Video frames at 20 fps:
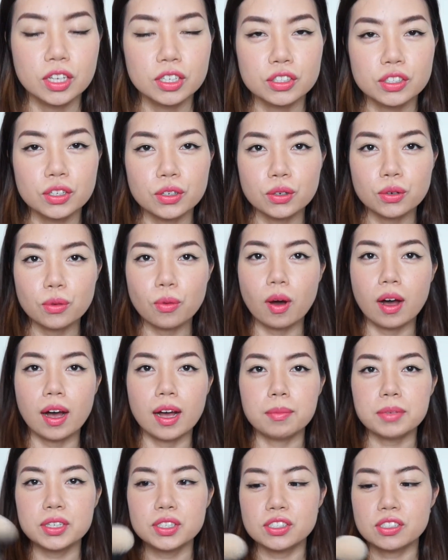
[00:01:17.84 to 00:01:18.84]
So
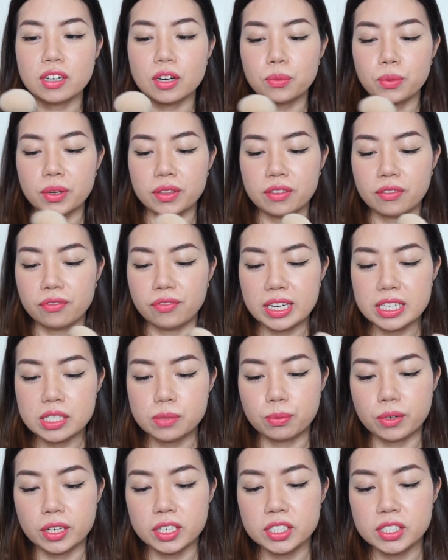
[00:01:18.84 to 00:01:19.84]
I'm going to start with the face
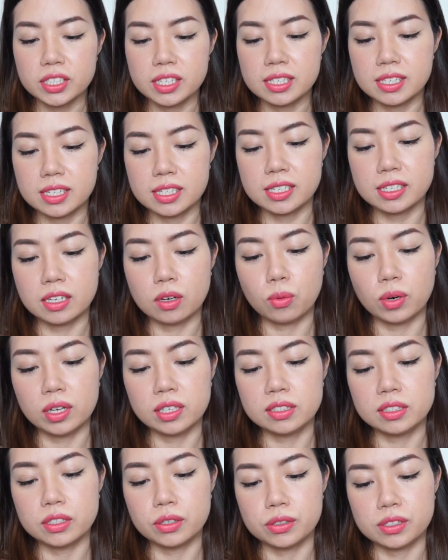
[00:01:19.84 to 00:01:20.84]
brush. This is a
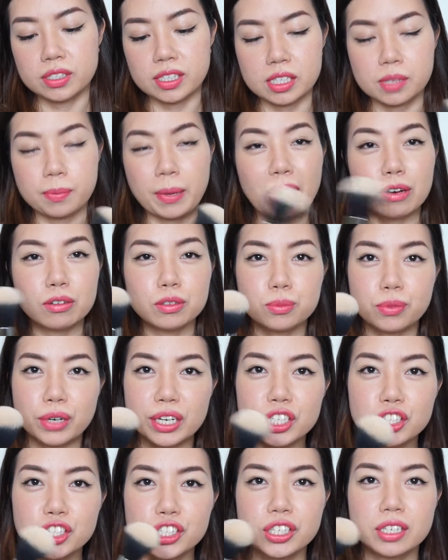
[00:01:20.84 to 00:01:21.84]
106 powder
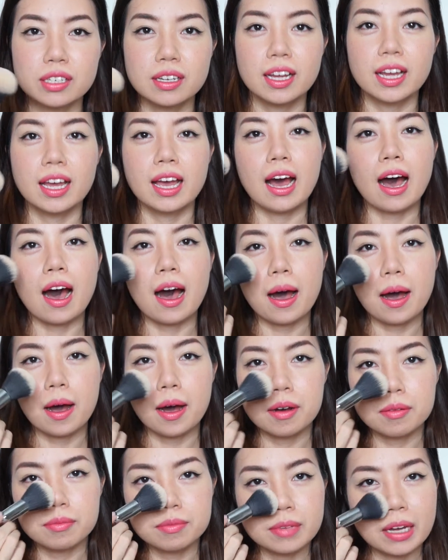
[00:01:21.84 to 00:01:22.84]
brush.
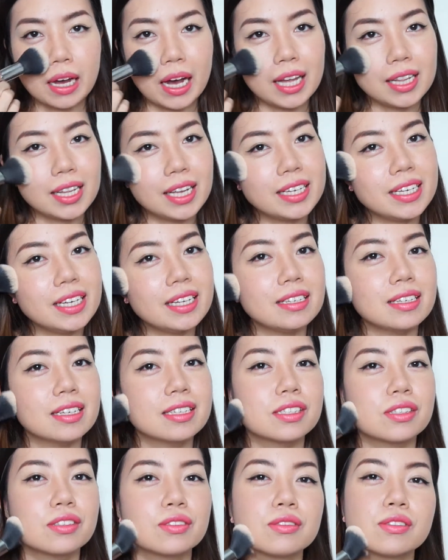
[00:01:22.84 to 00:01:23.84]
I like it.
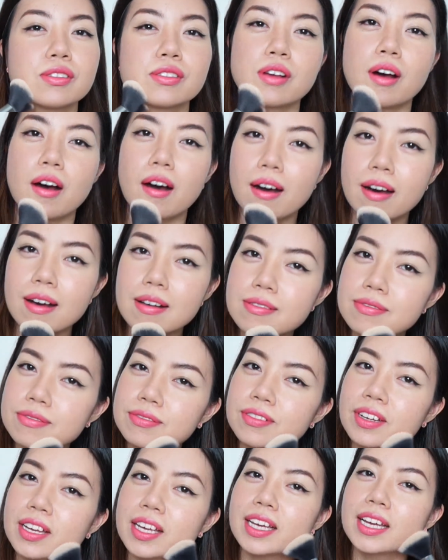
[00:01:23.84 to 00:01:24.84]
It's soft
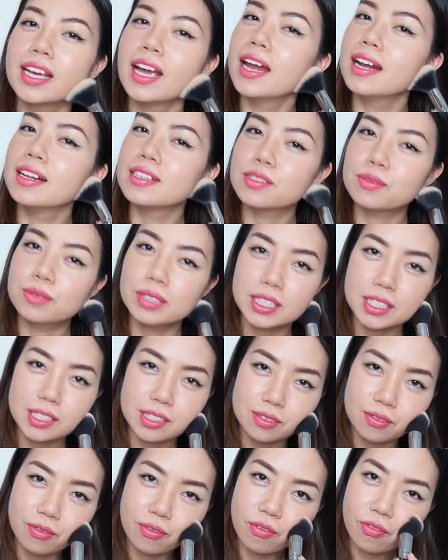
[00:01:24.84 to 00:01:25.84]
and it's really
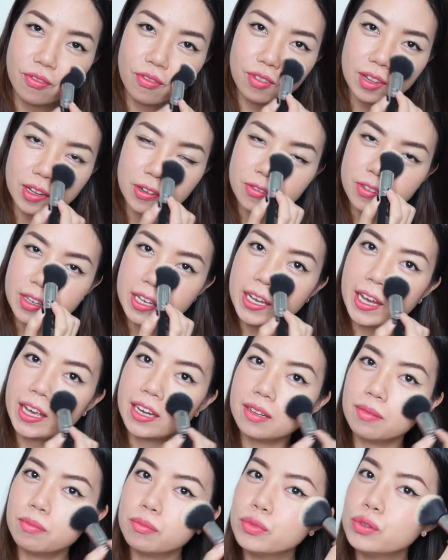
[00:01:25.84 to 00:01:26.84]
fluffy
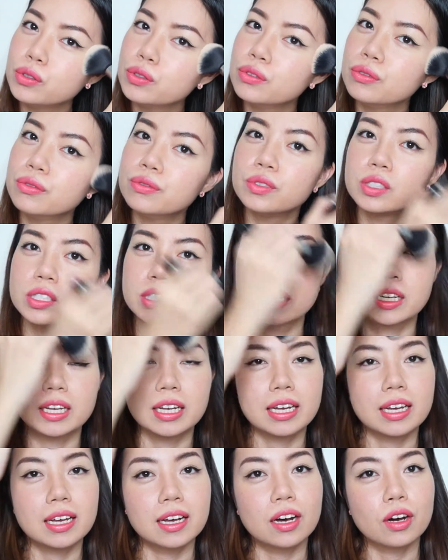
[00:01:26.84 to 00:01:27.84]
and it moves
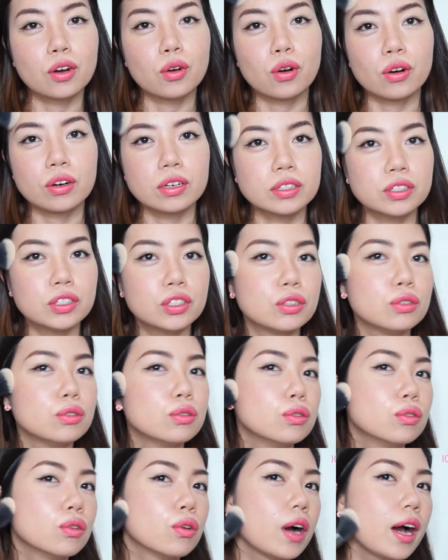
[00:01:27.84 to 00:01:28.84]
according
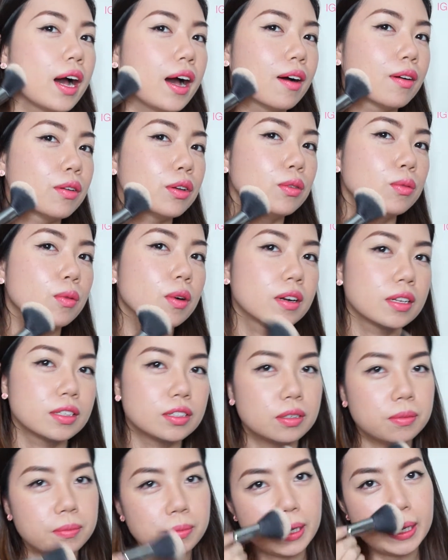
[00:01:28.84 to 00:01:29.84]
to how you want it
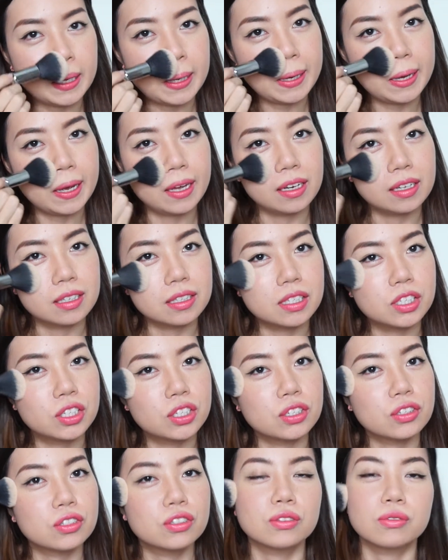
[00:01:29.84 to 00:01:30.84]
to be, and it's
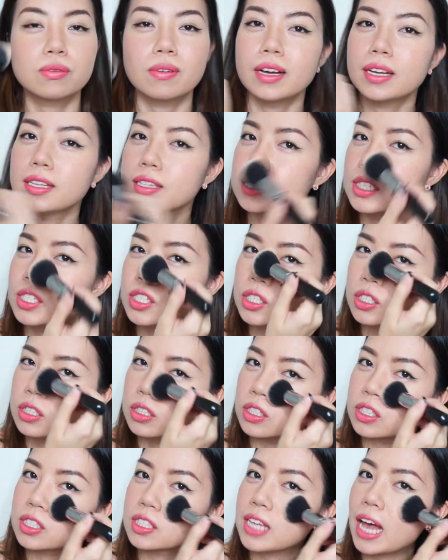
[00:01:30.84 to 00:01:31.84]
just the right
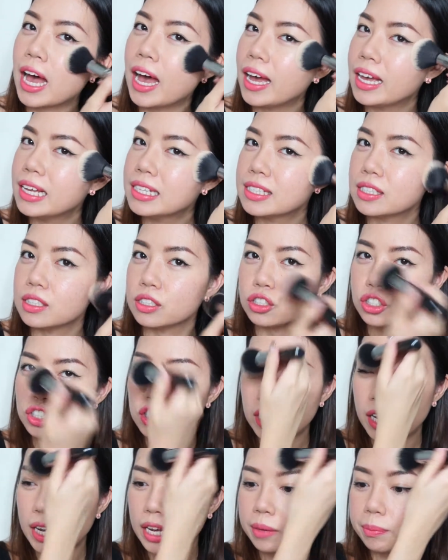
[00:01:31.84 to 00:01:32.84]
size and
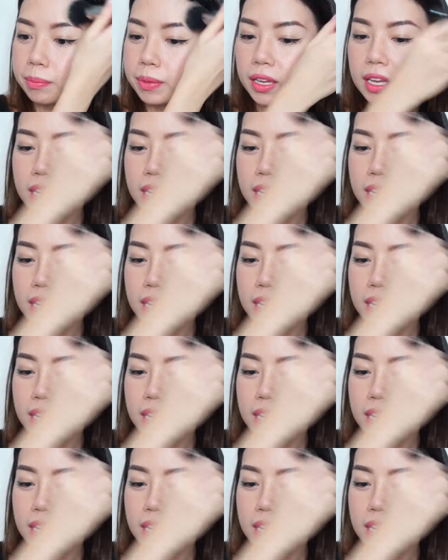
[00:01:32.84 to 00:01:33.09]
shape.